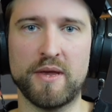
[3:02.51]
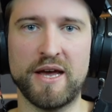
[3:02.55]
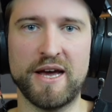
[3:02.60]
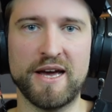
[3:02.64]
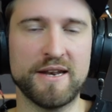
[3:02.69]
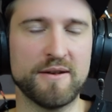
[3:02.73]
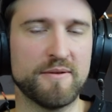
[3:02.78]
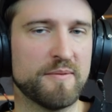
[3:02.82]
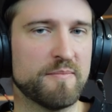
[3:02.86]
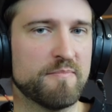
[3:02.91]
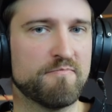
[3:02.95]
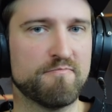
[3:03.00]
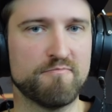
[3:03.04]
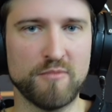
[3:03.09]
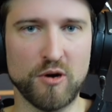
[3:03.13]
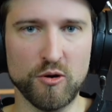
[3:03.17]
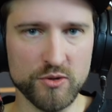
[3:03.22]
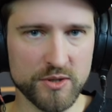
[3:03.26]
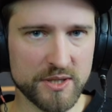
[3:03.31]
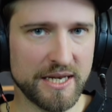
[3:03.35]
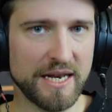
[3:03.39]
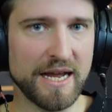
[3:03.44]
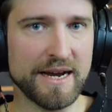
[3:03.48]
And
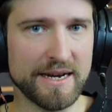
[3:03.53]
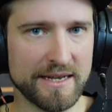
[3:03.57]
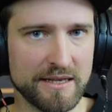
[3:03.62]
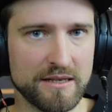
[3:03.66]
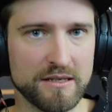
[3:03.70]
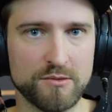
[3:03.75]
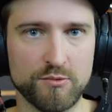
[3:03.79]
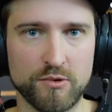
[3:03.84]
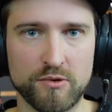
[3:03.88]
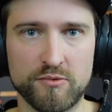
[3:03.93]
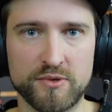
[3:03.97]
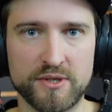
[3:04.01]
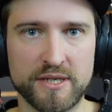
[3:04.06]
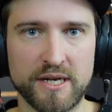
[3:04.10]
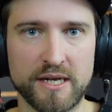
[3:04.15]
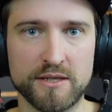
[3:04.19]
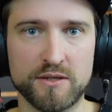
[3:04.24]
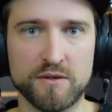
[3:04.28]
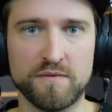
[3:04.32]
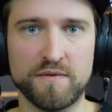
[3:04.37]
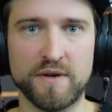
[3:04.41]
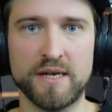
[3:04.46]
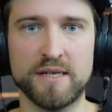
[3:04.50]
most likely this will
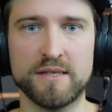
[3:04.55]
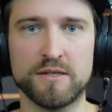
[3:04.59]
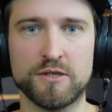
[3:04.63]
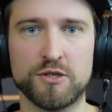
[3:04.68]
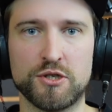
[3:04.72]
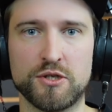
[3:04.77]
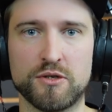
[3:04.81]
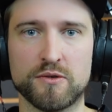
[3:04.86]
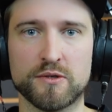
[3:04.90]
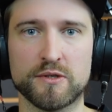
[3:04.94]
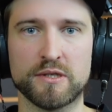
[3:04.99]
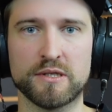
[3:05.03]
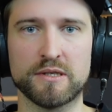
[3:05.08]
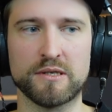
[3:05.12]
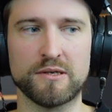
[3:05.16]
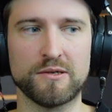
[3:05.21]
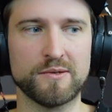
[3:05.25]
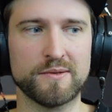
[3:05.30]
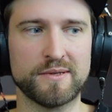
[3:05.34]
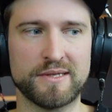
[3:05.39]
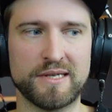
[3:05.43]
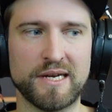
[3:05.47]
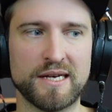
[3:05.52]
result to phase issues.
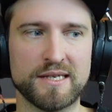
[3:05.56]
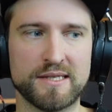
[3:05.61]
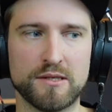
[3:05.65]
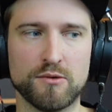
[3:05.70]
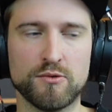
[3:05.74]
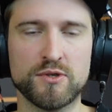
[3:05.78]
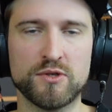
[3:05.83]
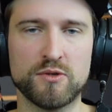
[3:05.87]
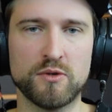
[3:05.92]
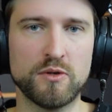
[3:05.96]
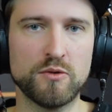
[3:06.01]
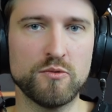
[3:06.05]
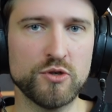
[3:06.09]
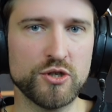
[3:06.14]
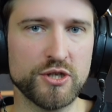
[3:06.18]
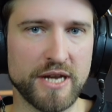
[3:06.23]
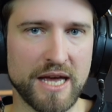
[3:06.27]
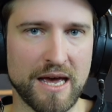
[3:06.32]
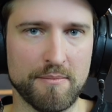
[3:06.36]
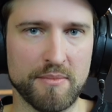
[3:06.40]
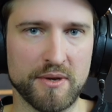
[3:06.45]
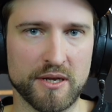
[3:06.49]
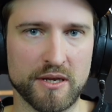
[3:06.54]
So there's no
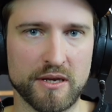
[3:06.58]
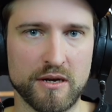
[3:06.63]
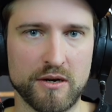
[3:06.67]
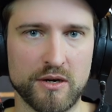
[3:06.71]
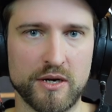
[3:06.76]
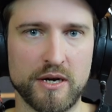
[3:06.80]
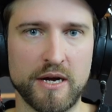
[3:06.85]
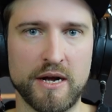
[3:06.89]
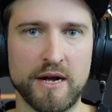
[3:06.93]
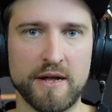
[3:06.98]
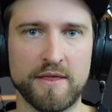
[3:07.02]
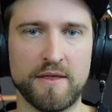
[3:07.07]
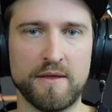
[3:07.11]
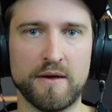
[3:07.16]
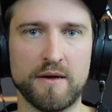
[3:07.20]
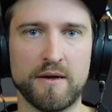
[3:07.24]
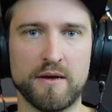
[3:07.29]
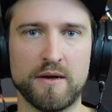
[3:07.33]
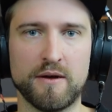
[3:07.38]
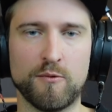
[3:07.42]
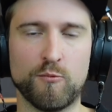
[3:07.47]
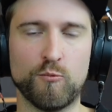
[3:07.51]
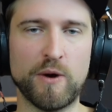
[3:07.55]
solution happening here.
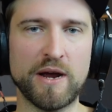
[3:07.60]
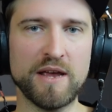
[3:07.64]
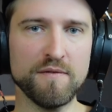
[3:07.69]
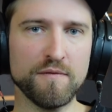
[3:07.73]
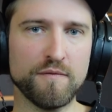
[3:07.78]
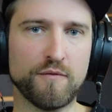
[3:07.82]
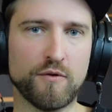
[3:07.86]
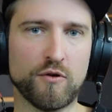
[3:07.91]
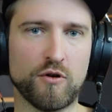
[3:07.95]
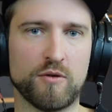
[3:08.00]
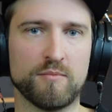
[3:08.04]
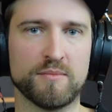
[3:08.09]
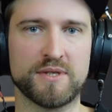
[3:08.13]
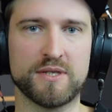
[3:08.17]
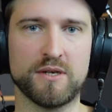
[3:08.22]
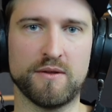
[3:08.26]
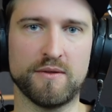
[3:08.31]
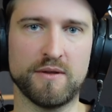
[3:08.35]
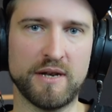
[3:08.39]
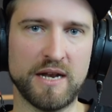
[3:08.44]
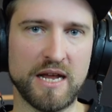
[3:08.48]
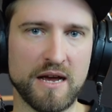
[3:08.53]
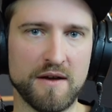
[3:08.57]
The waveforms
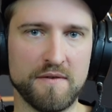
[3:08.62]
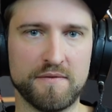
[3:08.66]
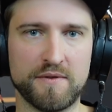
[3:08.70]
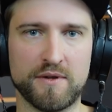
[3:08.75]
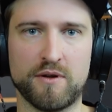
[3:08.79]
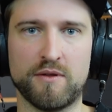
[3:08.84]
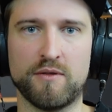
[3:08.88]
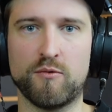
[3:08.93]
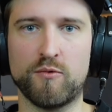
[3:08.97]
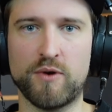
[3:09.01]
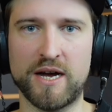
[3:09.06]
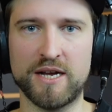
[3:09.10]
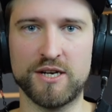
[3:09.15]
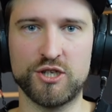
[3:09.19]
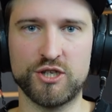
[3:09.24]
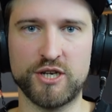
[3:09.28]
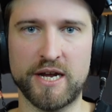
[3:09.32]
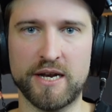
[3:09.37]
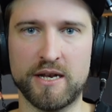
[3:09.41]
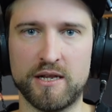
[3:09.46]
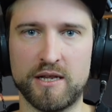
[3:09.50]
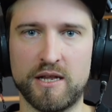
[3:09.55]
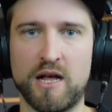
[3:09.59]
on the left and on the right
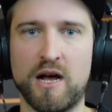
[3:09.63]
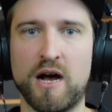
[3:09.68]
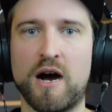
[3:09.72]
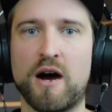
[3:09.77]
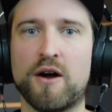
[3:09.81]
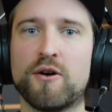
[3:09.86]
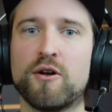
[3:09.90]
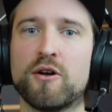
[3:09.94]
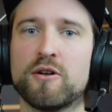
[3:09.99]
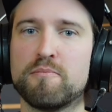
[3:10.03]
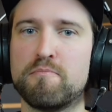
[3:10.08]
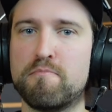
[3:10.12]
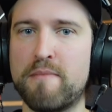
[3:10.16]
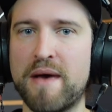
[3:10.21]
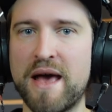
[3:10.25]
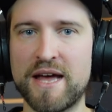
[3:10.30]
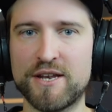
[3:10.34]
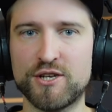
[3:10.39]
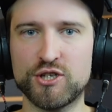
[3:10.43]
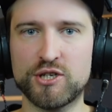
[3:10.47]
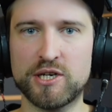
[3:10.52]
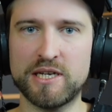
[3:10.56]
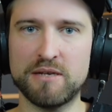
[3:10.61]
channel are not
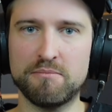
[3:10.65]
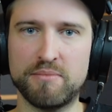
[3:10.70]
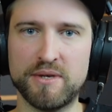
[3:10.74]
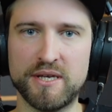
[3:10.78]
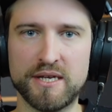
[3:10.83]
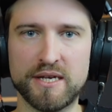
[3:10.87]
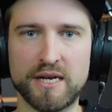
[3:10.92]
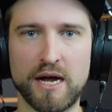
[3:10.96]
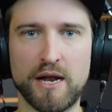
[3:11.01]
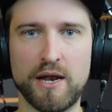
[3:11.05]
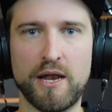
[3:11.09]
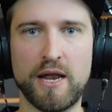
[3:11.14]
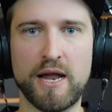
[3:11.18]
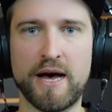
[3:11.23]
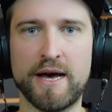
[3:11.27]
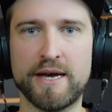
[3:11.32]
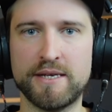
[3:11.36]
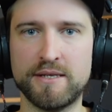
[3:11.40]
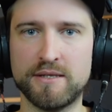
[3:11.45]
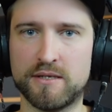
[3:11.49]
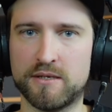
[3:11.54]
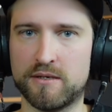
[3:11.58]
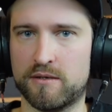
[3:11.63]
magically being
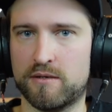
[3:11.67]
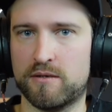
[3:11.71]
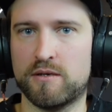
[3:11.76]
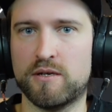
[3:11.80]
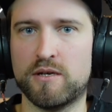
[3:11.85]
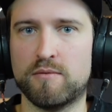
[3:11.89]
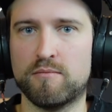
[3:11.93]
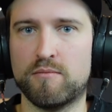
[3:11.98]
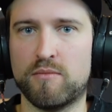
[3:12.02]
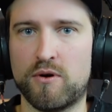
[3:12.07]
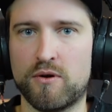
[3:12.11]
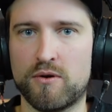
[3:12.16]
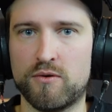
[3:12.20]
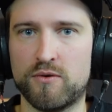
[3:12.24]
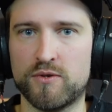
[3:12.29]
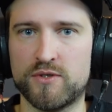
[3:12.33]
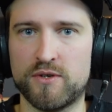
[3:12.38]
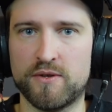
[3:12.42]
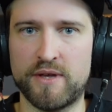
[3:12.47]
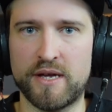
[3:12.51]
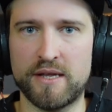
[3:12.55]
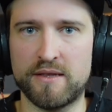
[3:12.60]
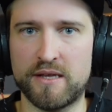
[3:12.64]
aligned in mono
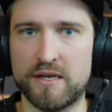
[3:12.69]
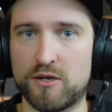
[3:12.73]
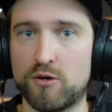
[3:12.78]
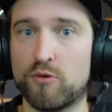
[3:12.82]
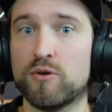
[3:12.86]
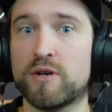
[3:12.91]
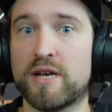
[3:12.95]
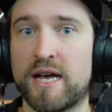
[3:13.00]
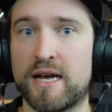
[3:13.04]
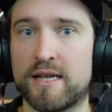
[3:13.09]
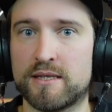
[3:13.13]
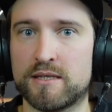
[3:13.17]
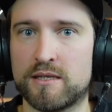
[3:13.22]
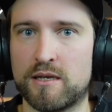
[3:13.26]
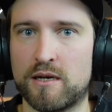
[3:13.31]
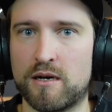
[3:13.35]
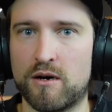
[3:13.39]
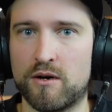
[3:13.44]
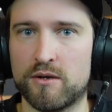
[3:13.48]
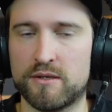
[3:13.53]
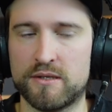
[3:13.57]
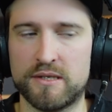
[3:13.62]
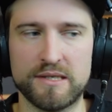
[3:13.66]
so that they don't cancel
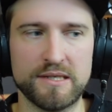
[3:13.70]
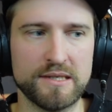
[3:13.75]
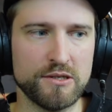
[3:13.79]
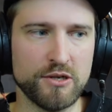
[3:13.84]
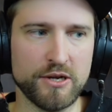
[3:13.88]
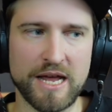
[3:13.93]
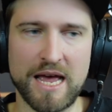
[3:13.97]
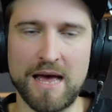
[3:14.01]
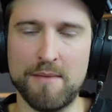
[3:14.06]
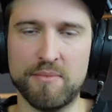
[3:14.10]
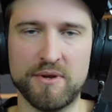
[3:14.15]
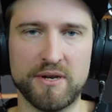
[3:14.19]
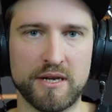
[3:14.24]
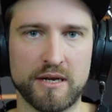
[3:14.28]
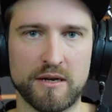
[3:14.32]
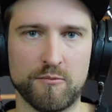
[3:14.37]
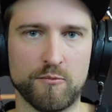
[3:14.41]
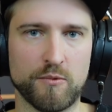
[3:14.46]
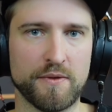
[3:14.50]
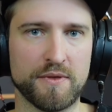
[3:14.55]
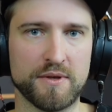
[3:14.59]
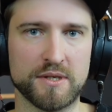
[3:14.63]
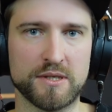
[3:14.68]
out. This is not
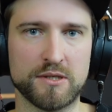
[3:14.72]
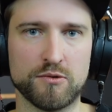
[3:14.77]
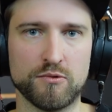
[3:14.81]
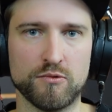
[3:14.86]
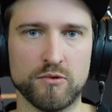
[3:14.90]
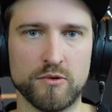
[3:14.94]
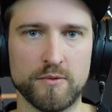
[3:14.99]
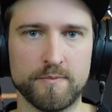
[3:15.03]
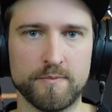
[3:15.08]
happening with this tool.